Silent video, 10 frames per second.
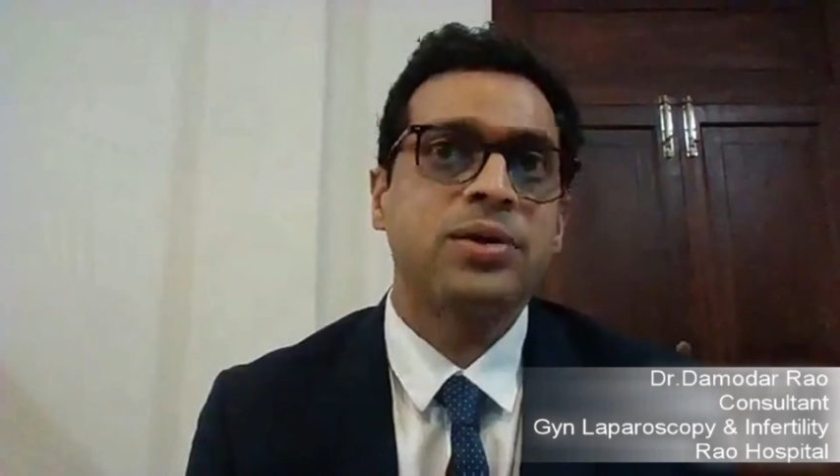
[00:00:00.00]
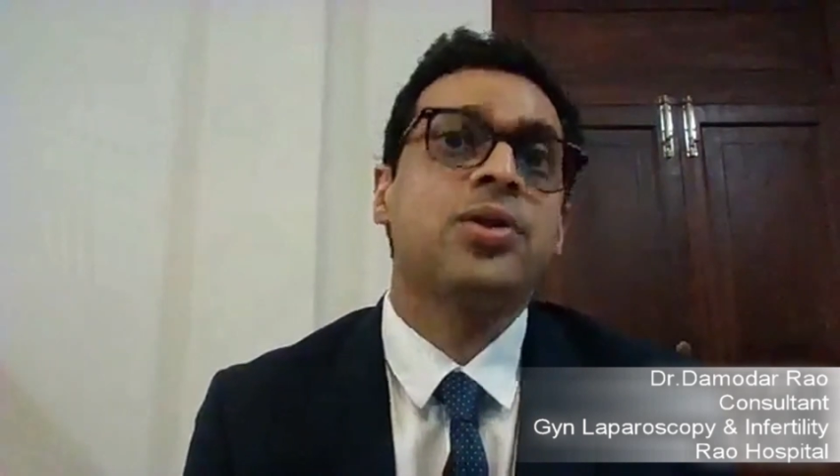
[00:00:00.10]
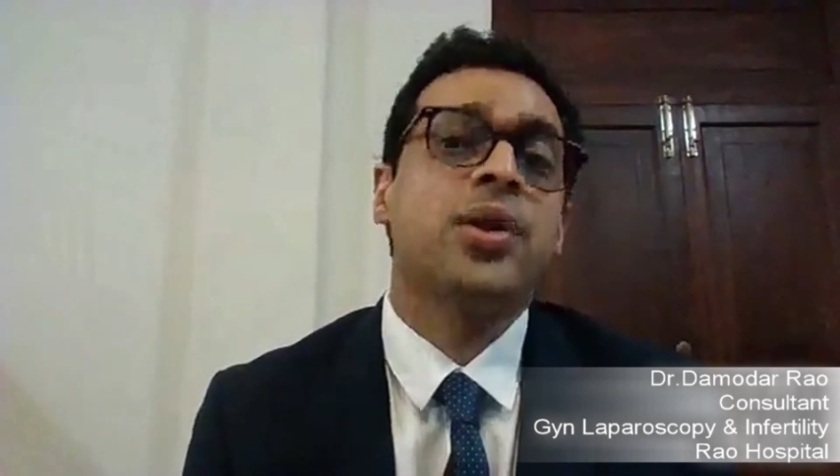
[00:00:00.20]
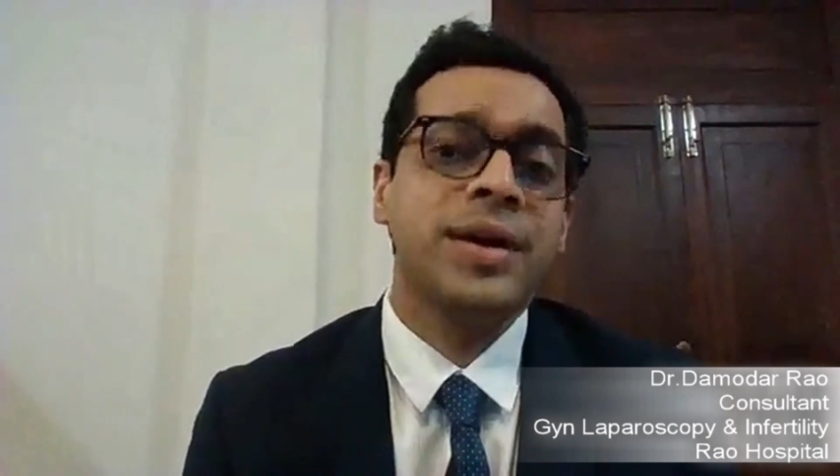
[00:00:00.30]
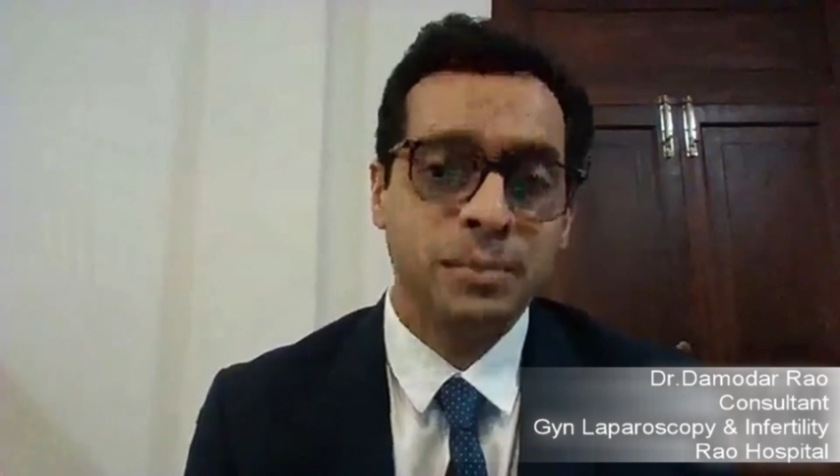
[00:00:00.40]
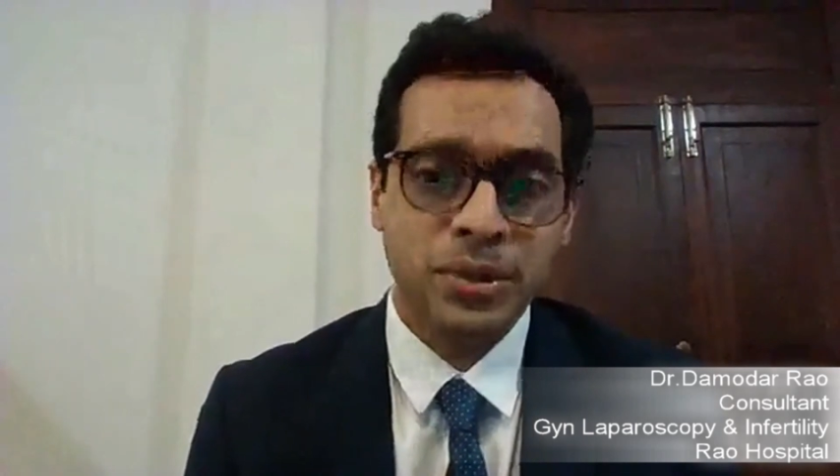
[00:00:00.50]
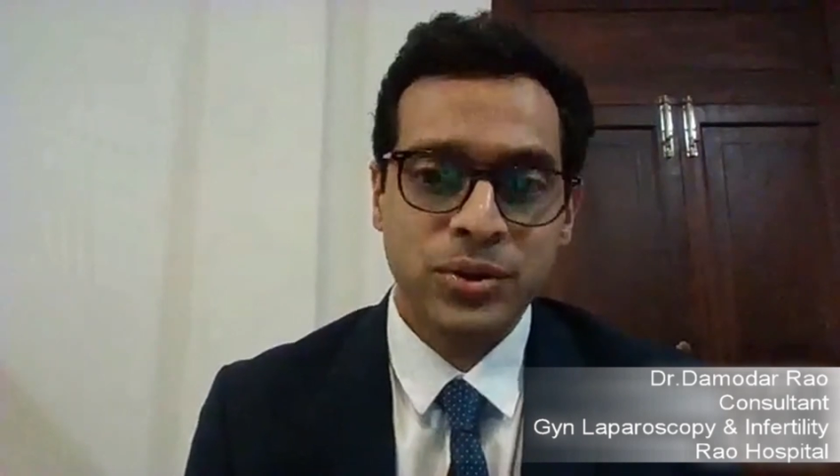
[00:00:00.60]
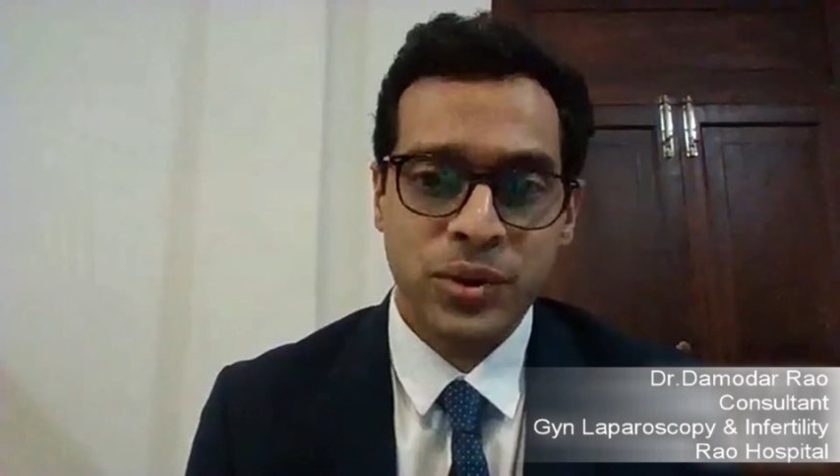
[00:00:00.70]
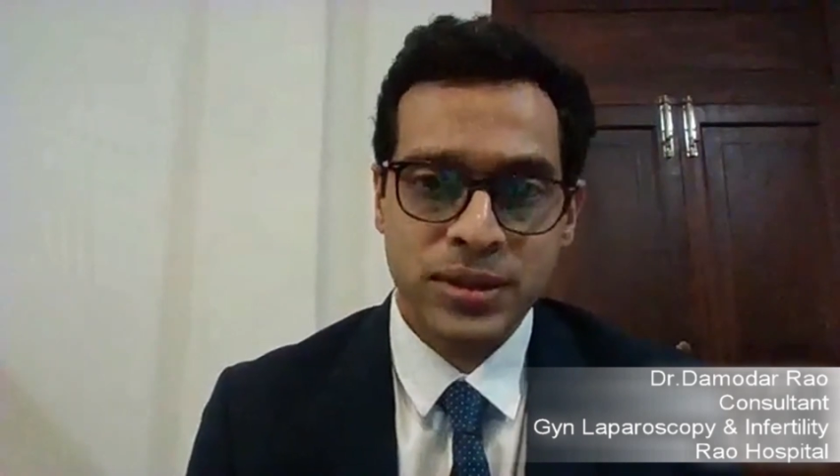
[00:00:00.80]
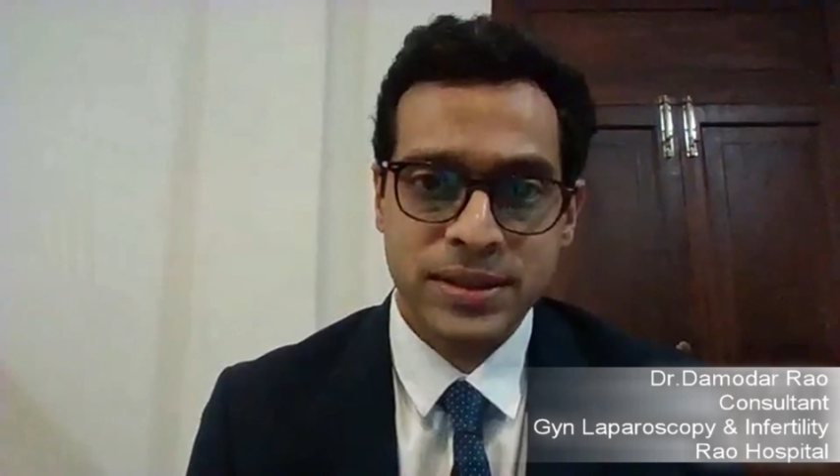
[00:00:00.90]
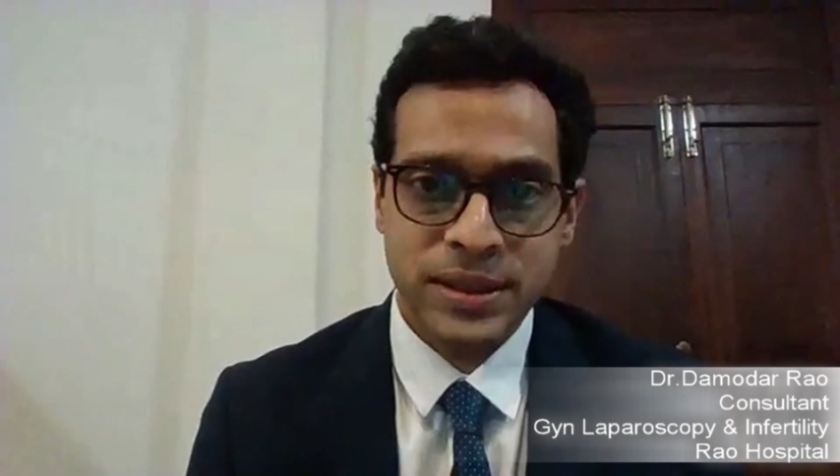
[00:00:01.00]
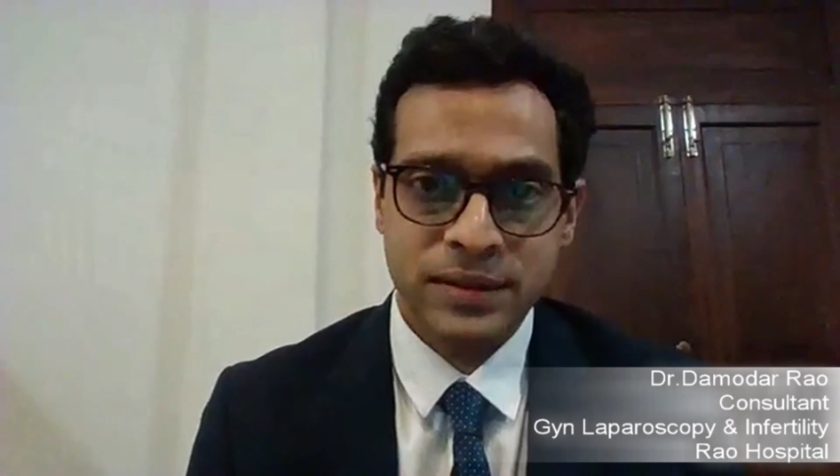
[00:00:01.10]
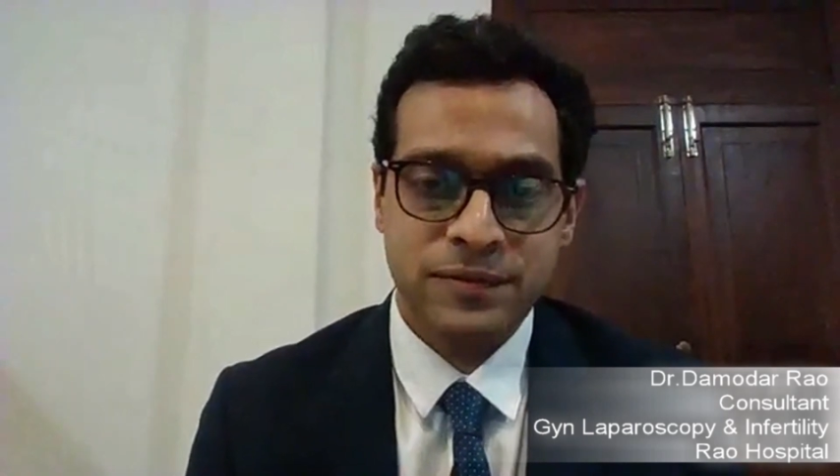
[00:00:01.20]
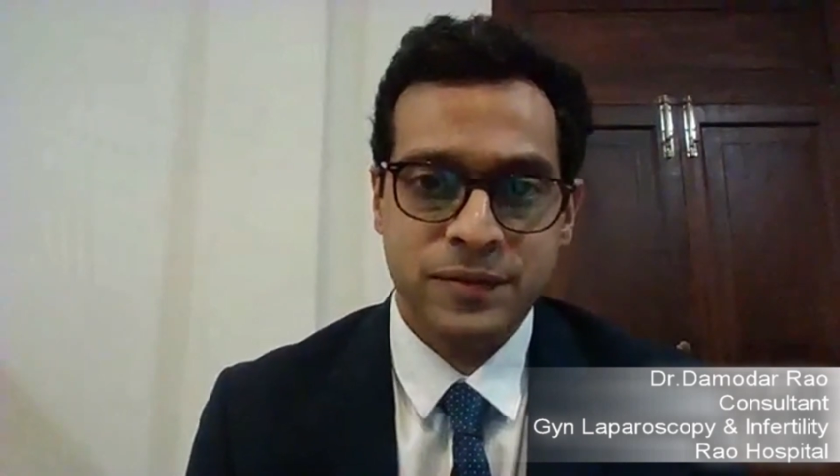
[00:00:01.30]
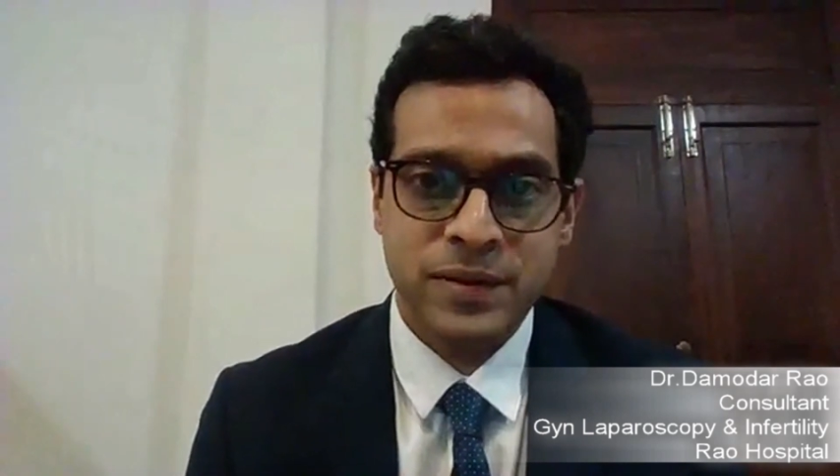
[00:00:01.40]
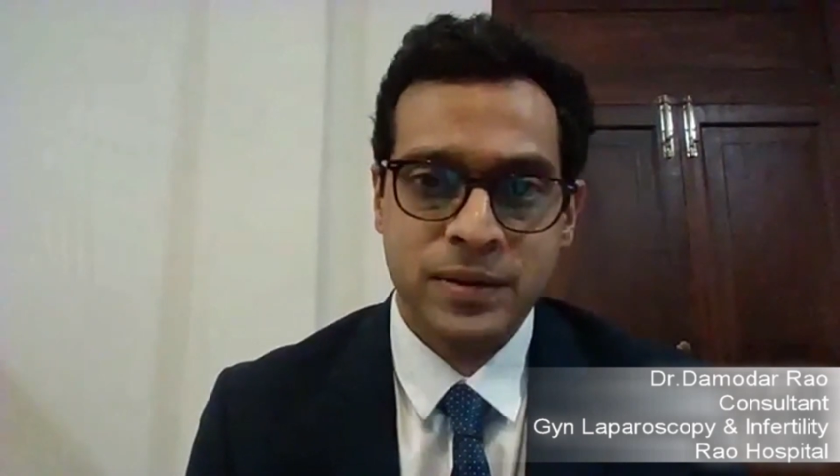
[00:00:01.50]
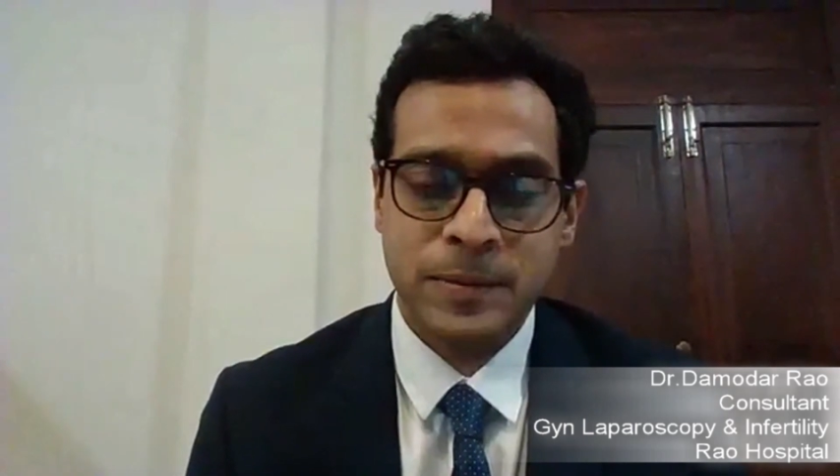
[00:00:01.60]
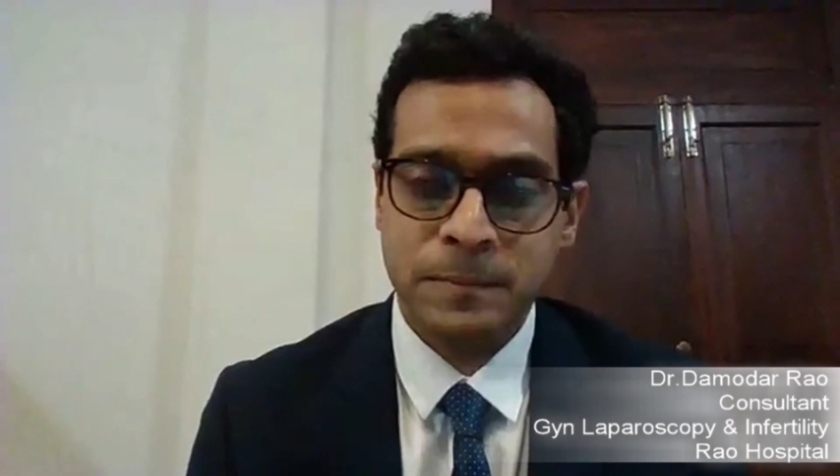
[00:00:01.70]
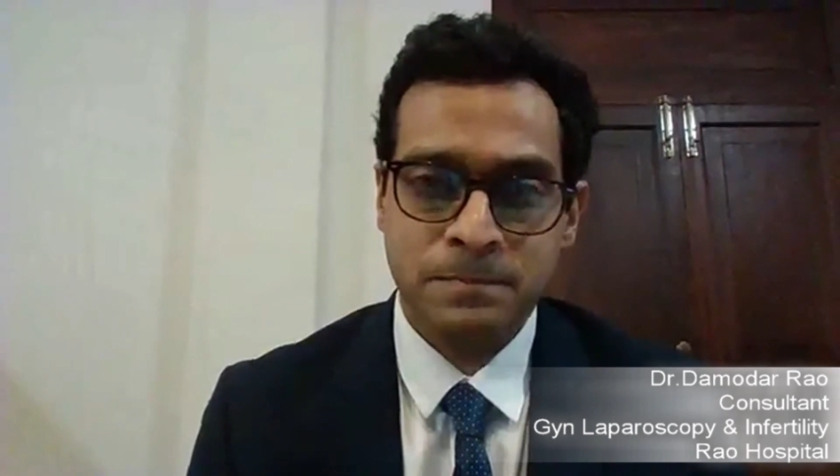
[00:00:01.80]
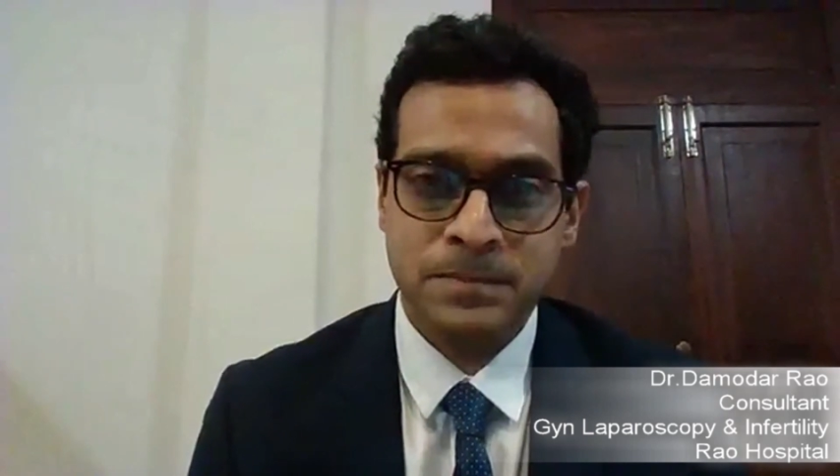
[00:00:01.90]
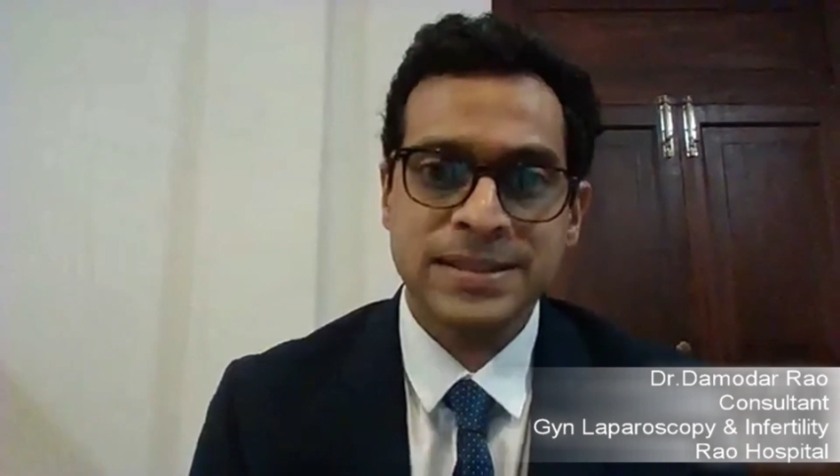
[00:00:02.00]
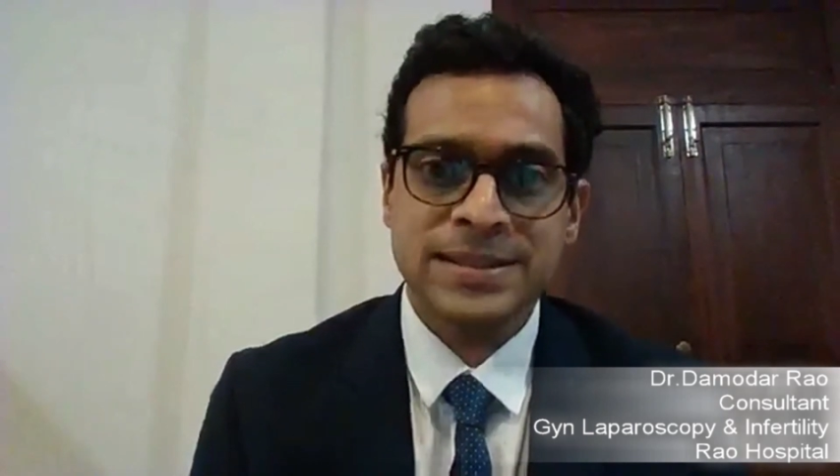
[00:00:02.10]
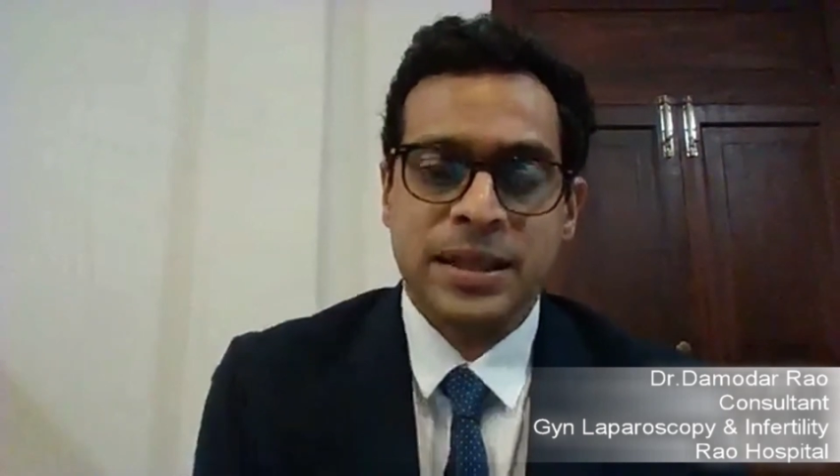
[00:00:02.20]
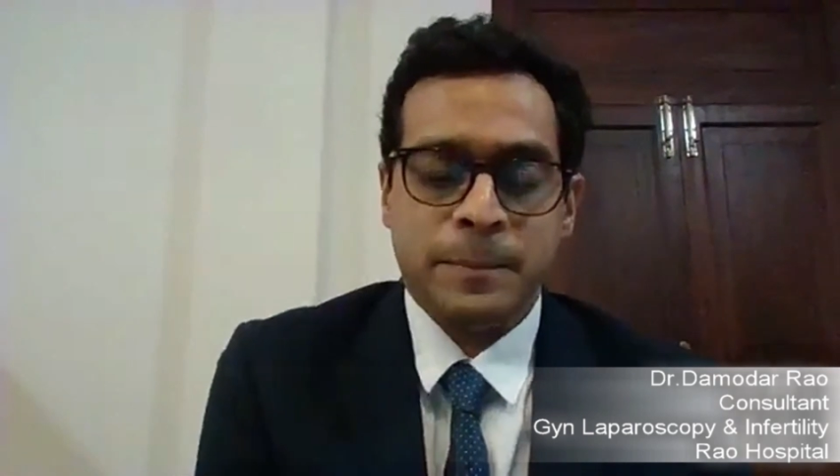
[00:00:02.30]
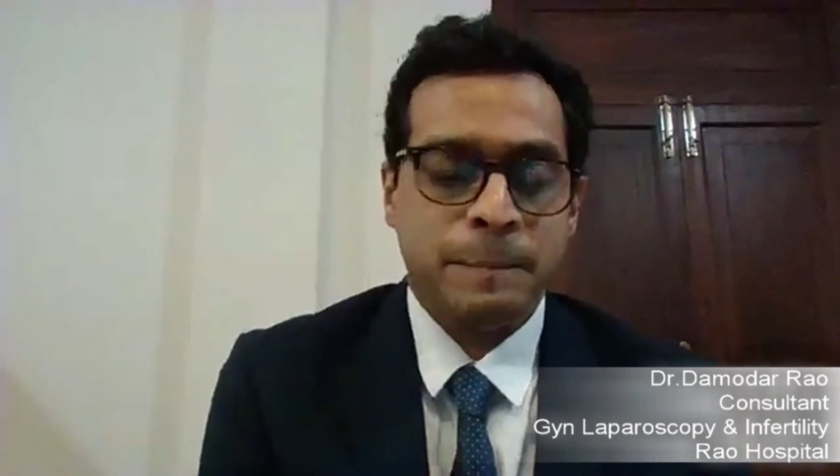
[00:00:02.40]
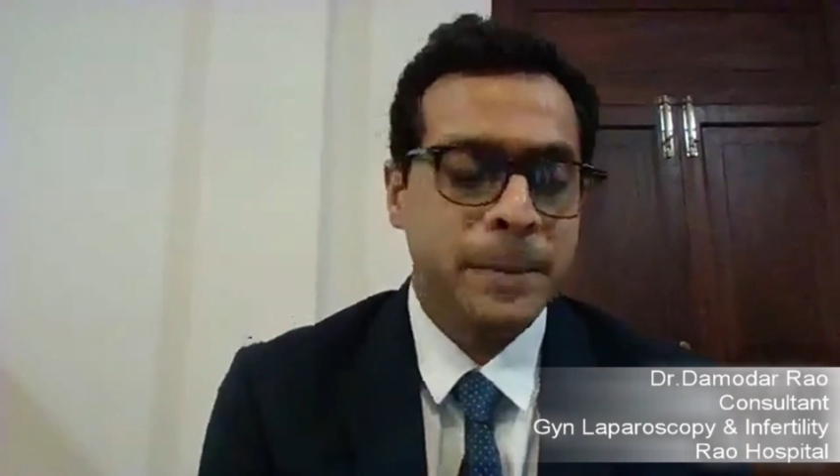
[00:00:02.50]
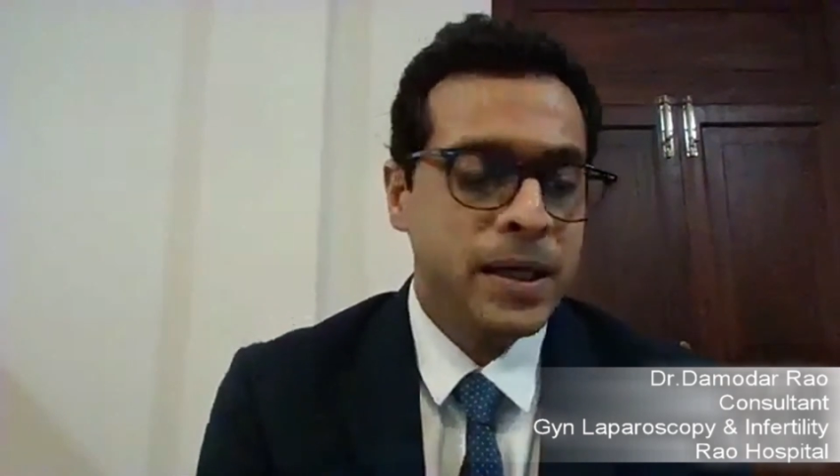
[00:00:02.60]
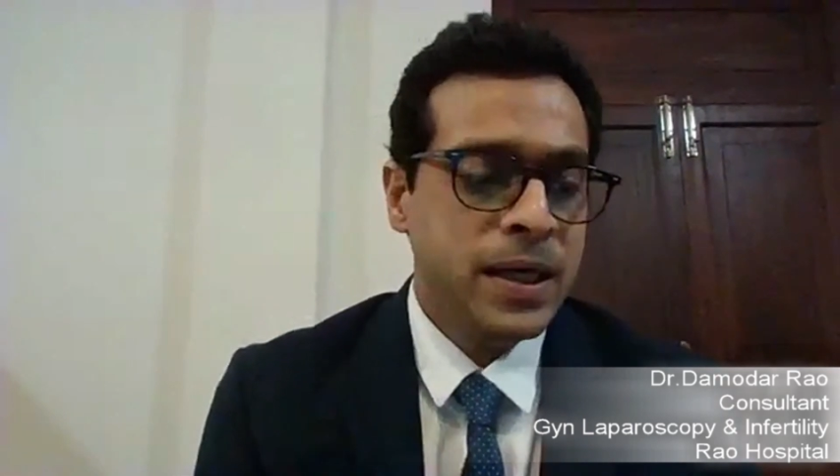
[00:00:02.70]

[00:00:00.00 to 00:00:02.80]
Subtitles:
you're unable to conceive this time.